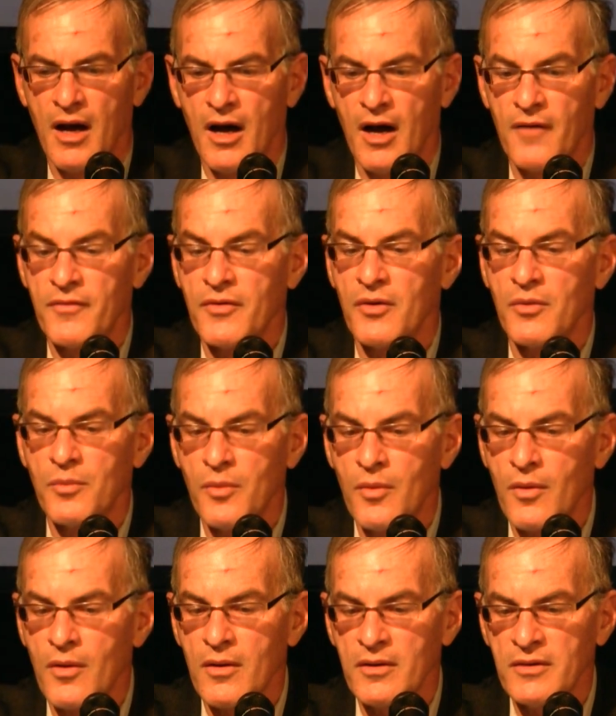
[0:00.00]
of the
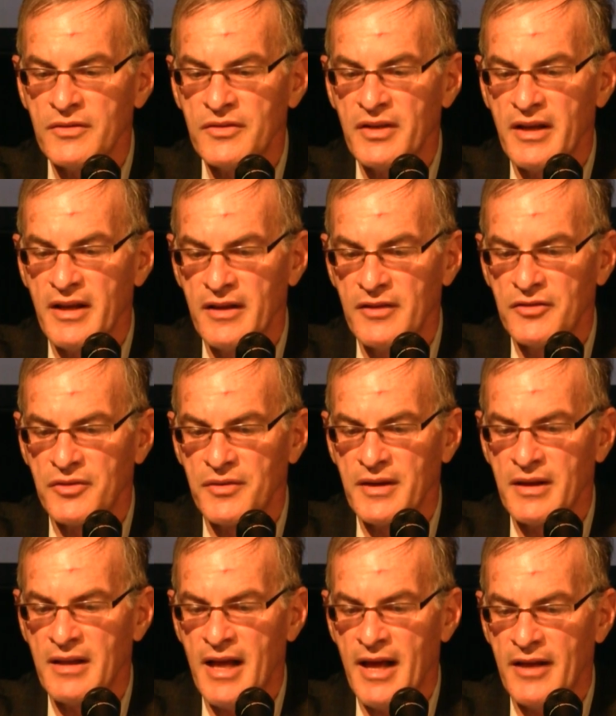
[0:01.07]
wars
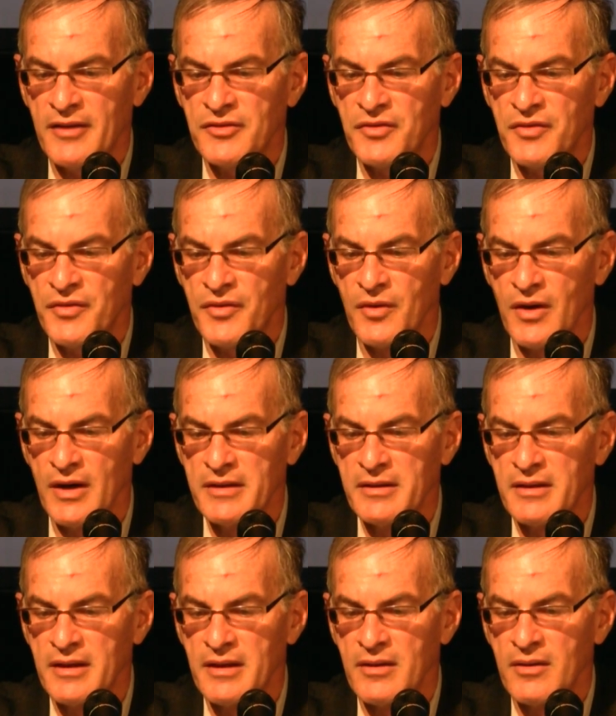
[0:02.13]
Israel has
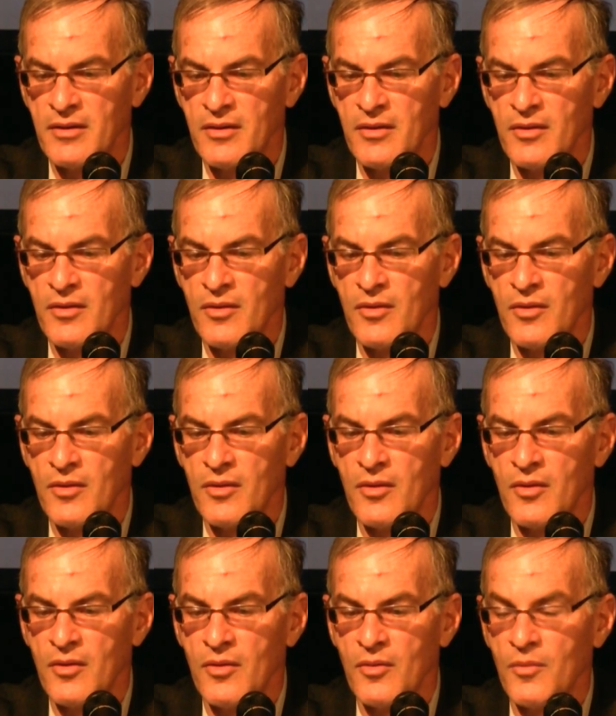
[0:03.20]
fought,
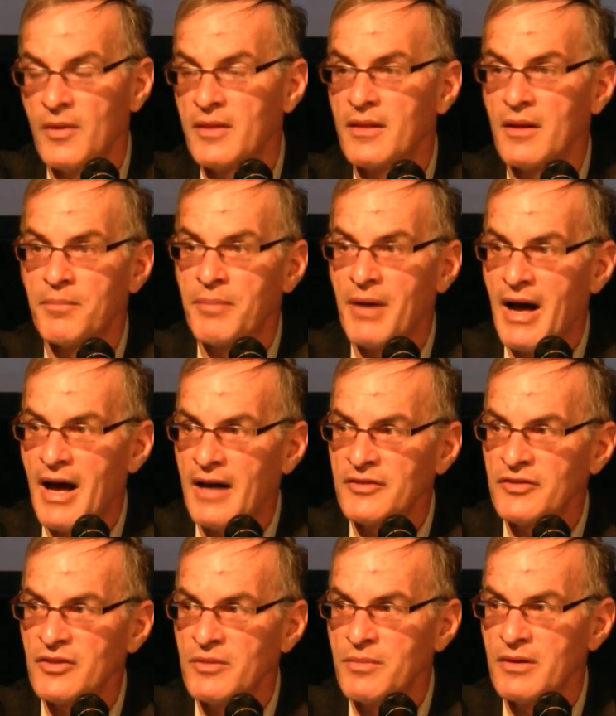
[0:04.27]
with the
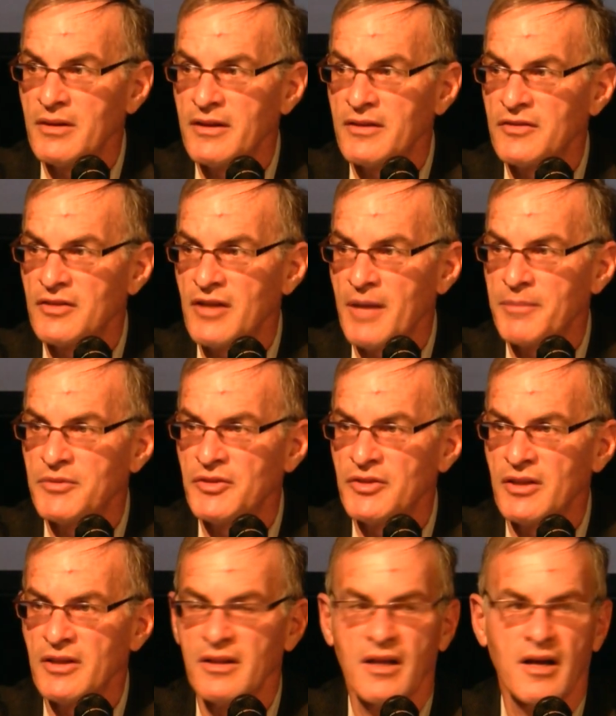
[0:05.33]
possible
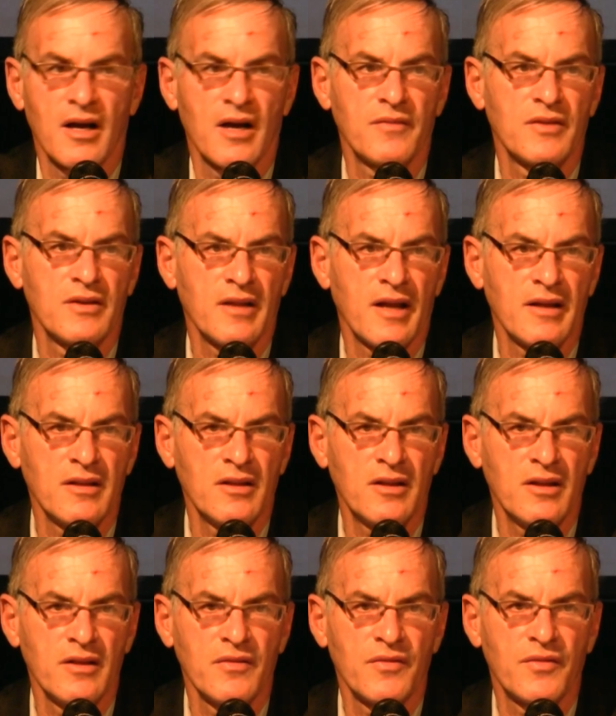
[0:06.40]
exception of the
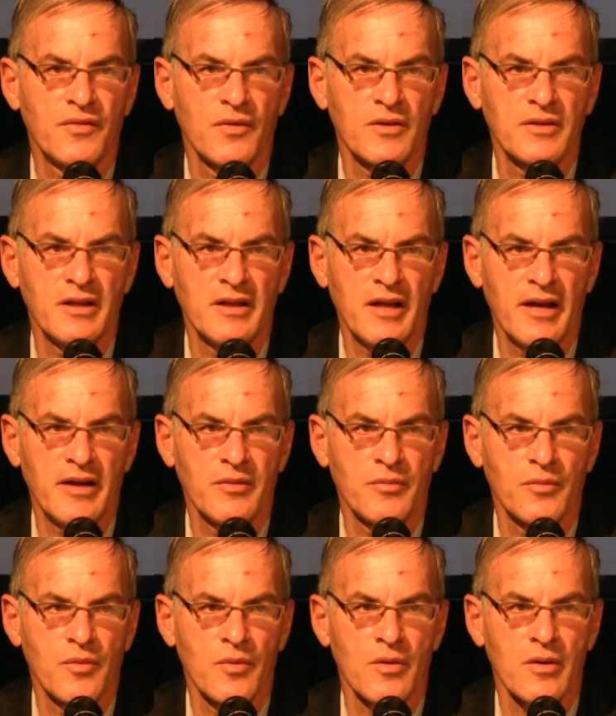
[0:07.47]

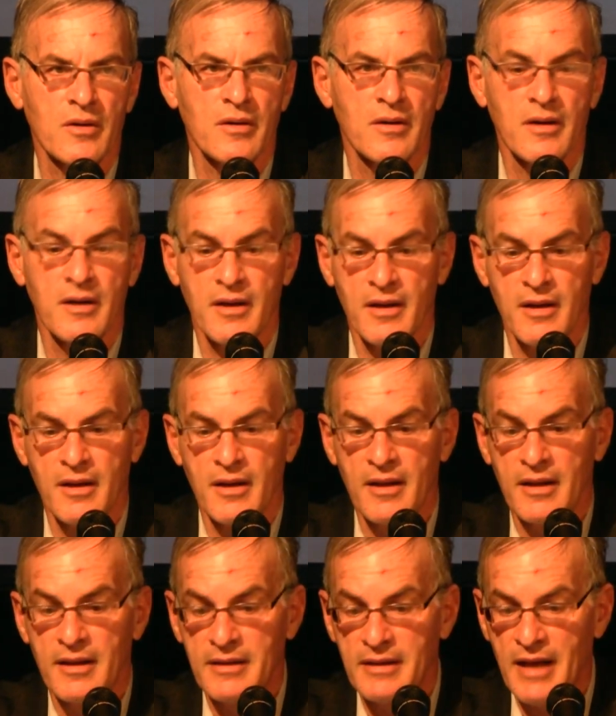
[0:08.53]
1948 war,
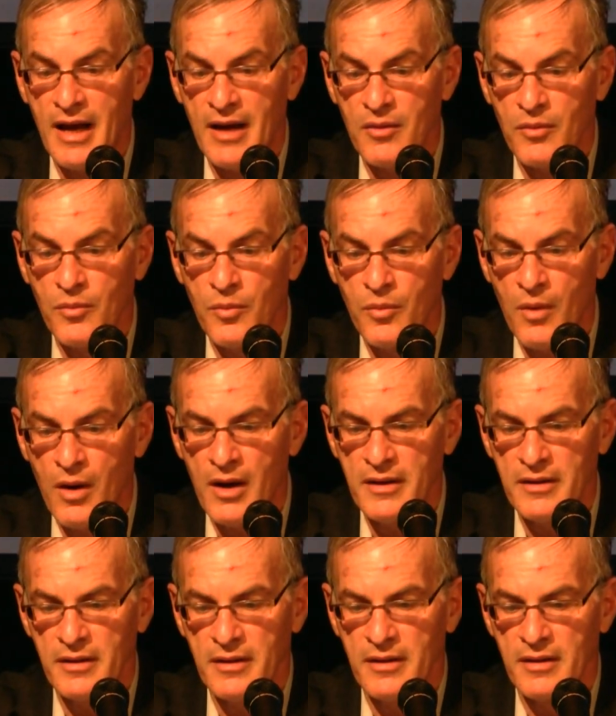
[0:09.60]
not
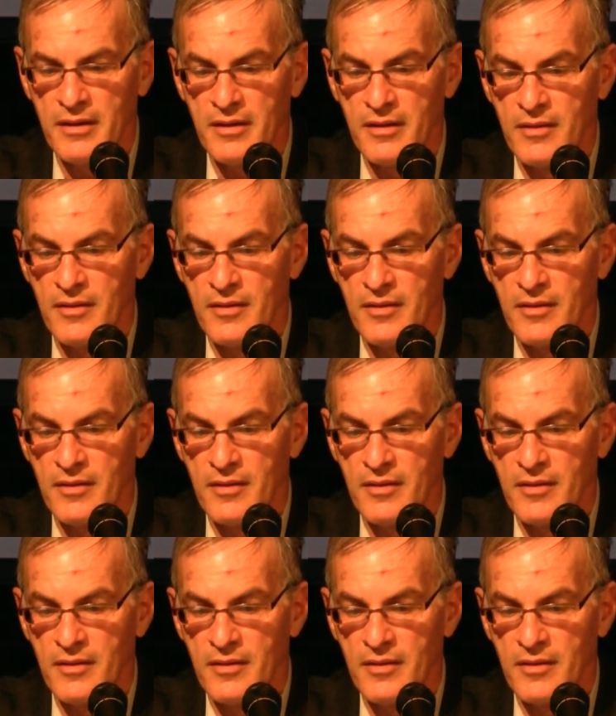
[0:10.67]
one